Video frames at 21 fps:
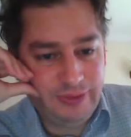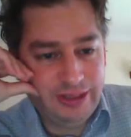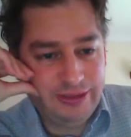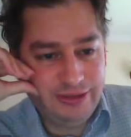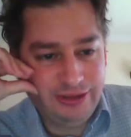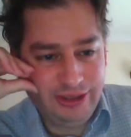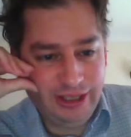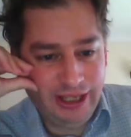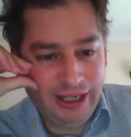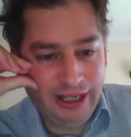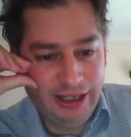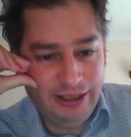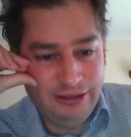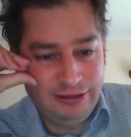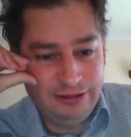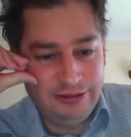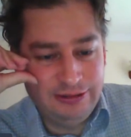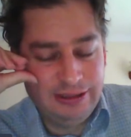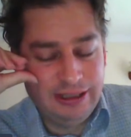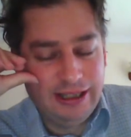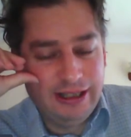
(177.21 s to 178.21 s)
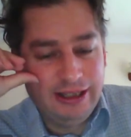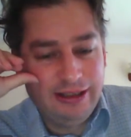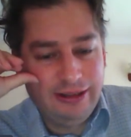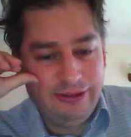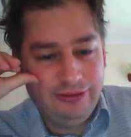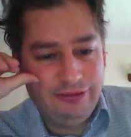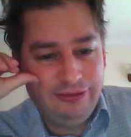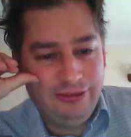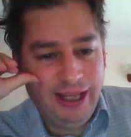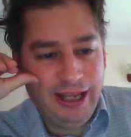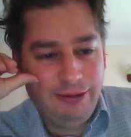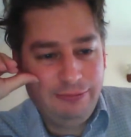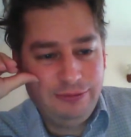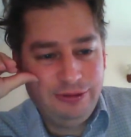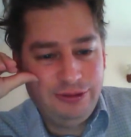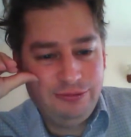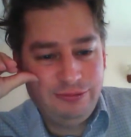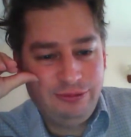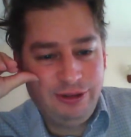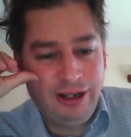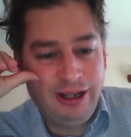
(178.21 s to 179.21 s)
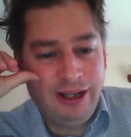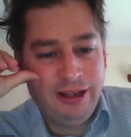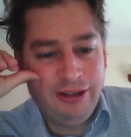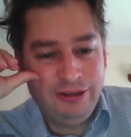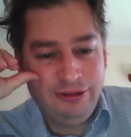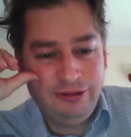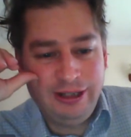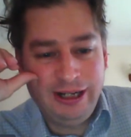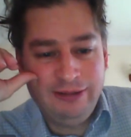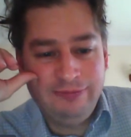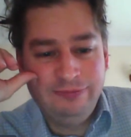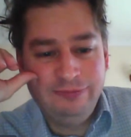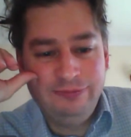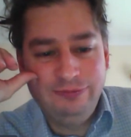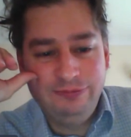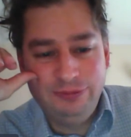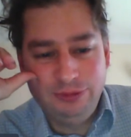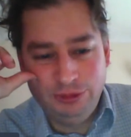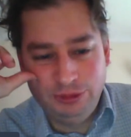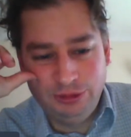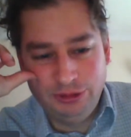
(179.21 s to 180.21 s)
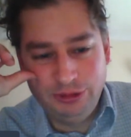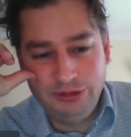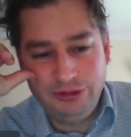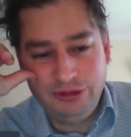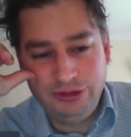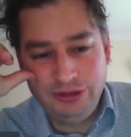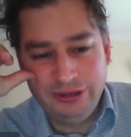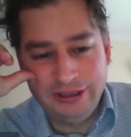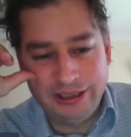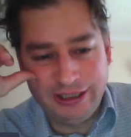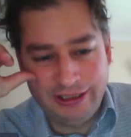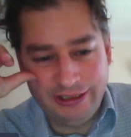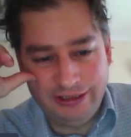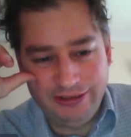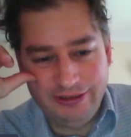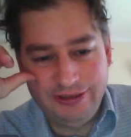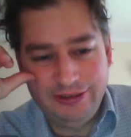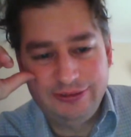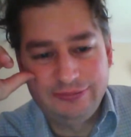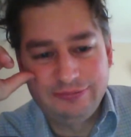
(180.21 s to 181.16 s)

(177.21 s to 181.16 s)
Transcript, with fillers: So that was rather unfortunate.